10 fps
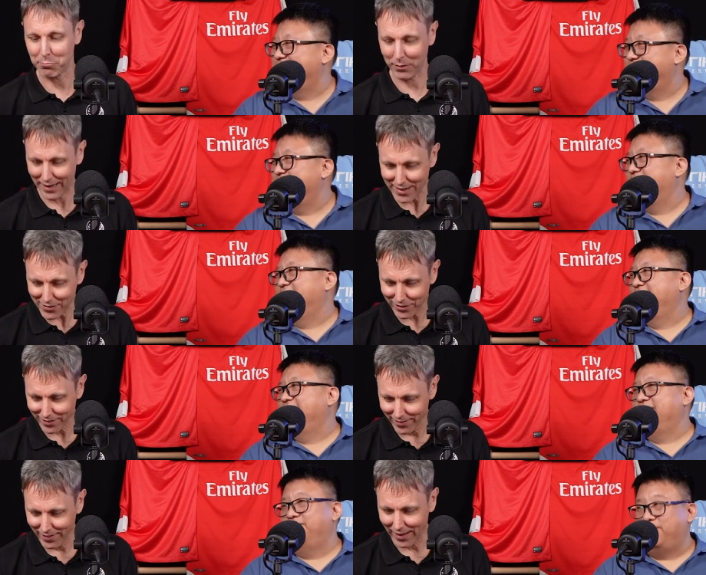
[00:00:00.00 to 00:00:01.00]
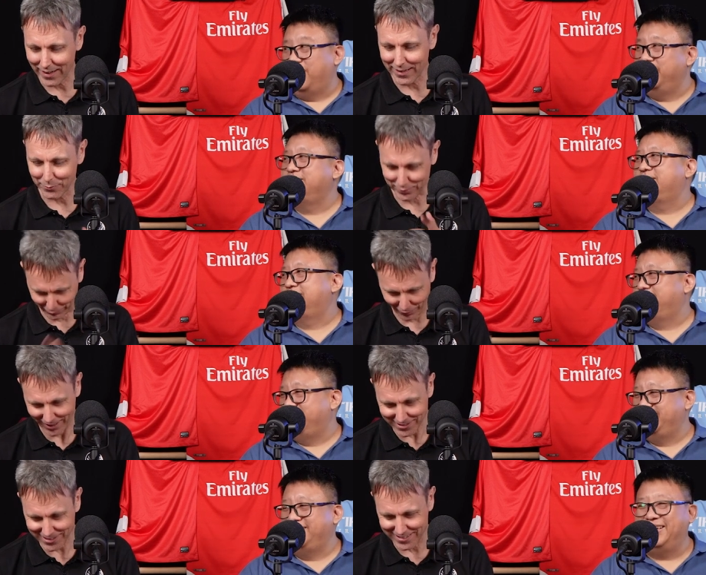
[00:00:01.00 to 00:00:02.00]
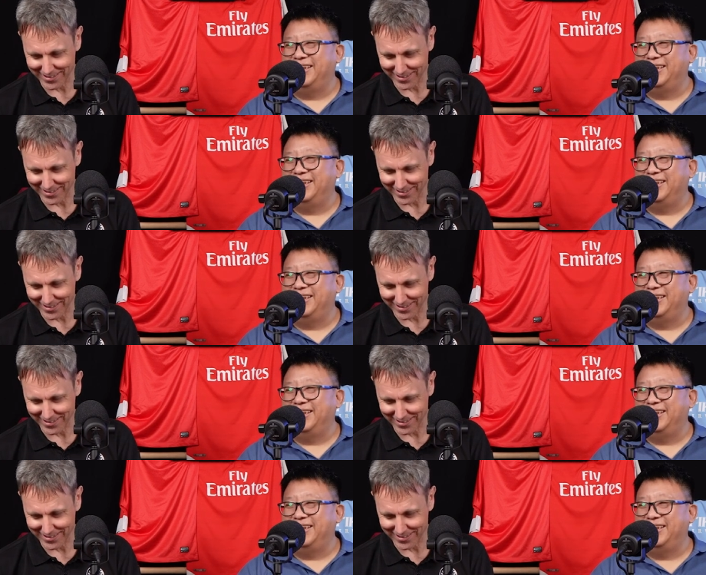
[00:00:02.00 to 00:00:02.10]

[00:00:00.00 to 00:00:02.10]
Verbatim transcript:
Speaker 1: played, France. and it was France.